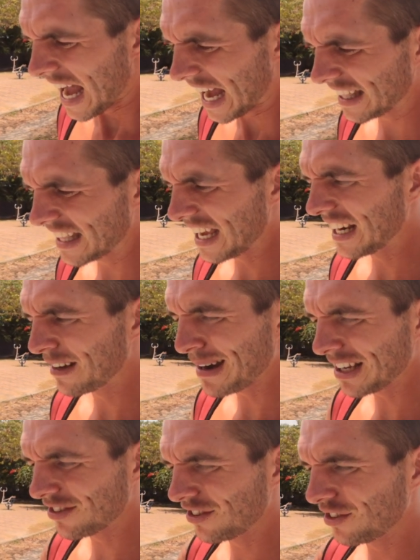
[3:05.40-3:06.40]
And then
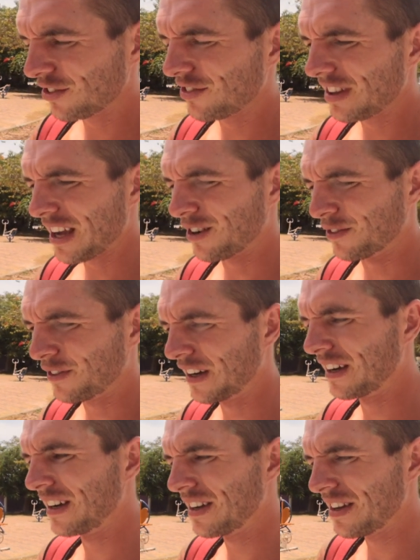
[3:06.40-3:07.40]
imagine yourself
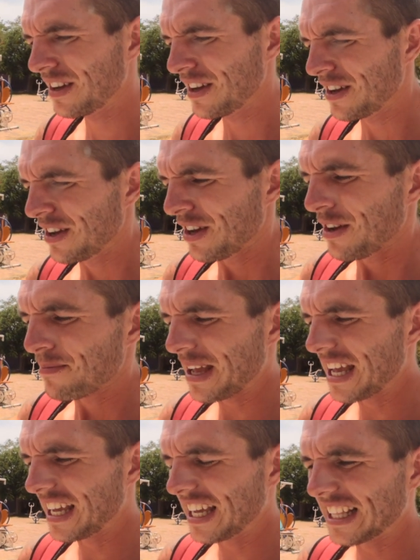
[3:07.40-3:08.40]

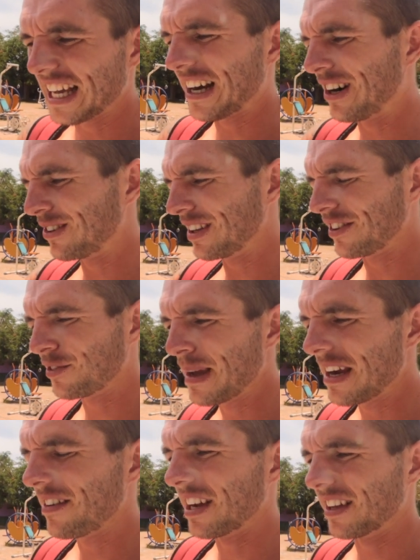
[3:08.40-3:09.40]
being in that whole
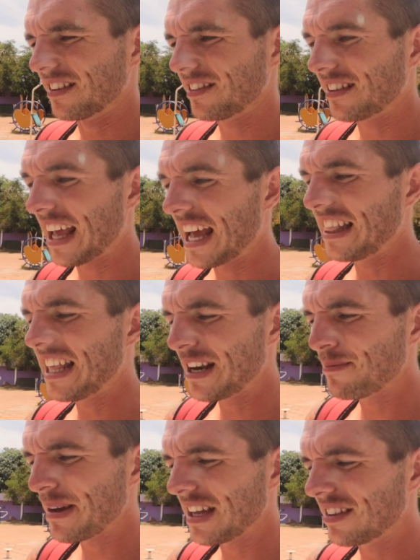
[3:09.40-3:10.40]
experience and
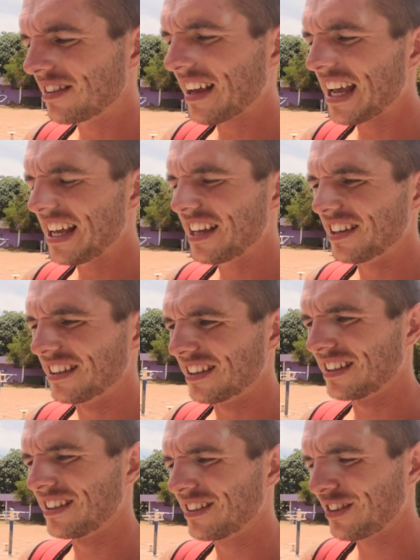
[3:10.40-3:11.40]
then being taken
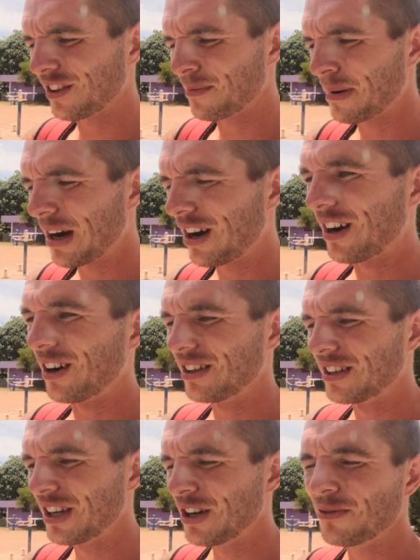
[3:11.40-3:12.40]
to the part
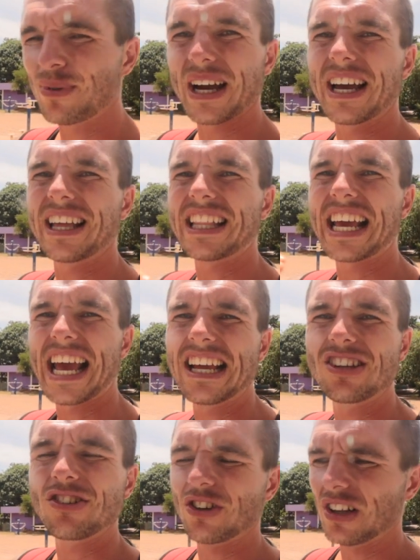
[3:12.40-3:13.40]
where they
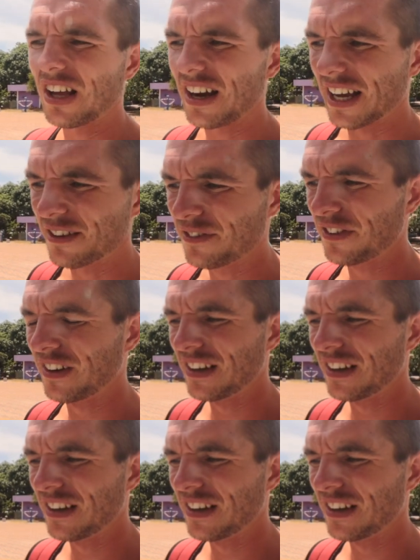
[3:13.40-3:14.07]
end your life.